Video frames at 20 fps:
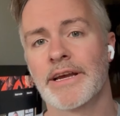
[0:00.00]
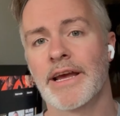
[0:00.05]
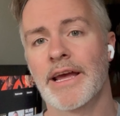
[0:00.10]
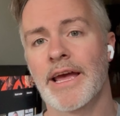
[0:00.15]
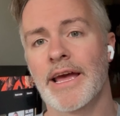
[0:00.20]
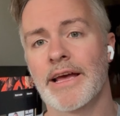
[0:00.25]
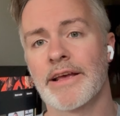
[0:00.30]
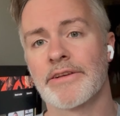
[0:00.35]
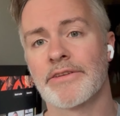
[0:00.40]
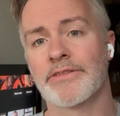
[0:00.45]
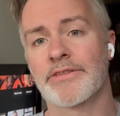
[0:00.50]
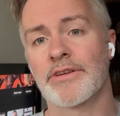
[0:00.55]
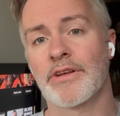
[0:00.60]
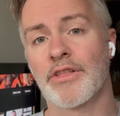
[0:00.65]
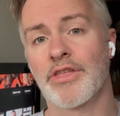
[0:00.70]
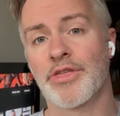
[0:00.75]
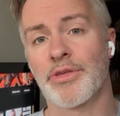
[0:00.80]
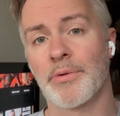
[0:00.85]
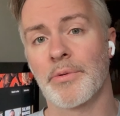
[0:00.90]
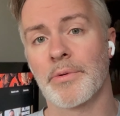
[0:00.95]
as
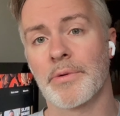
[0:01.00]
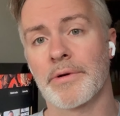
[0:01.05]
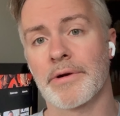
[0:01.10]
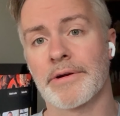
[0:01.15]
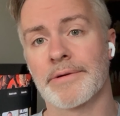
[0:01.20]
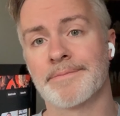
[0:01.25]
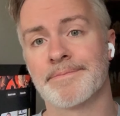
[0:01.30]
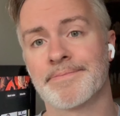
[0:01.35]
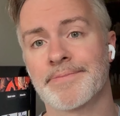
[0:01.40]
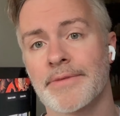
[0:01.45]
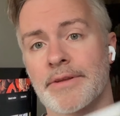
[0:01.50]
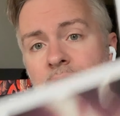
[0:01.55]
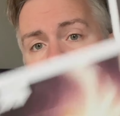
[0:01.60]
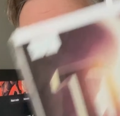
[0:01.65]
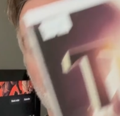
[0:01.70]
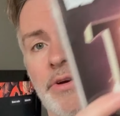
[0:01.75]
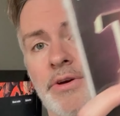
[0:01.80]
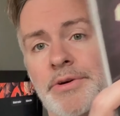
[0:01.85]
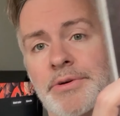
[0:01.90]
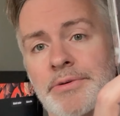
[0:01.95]
Thor.
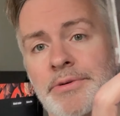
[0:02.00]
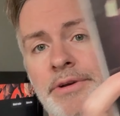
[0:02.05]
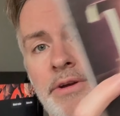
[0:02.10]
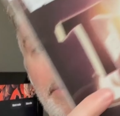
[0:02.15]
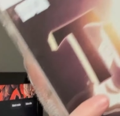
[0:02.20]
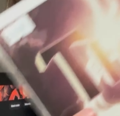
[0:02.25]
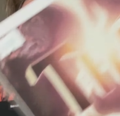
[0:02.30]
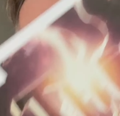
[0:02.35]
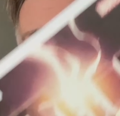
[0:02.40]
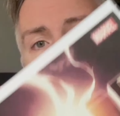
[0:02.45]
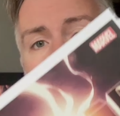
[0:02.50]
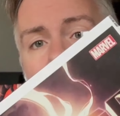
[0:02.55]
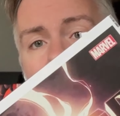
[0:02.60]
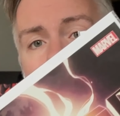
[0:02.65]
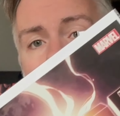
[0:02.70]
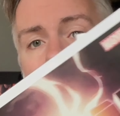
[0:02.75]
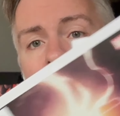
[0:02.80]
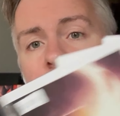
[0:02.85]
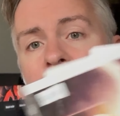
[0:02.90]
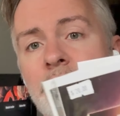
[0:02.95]
So, really
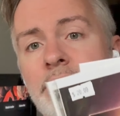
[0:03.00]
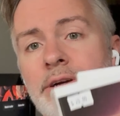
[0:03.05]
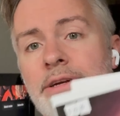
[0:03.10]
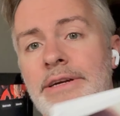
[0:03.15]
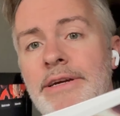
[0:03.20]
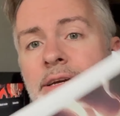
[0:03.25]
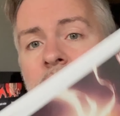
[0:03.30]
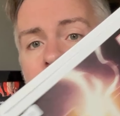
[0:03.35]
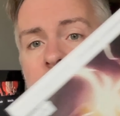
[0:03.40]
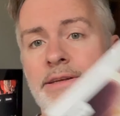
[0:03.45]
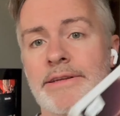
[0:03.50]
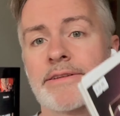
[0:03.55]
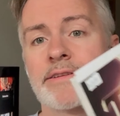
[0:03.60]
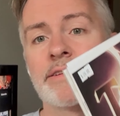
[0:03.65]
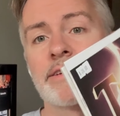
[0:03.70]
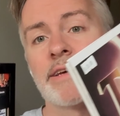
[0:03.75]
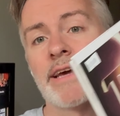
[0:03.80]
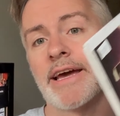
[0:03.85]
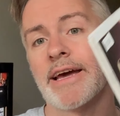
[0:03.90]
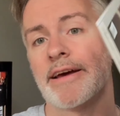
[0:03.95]
cool book
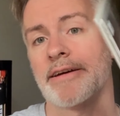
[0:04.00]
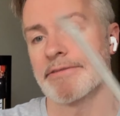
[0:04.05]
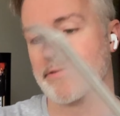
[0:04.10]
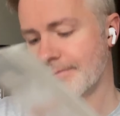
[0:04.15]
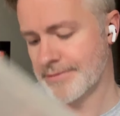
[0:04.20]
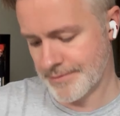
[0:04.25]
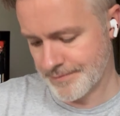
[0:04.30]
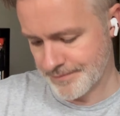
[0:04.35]
to have.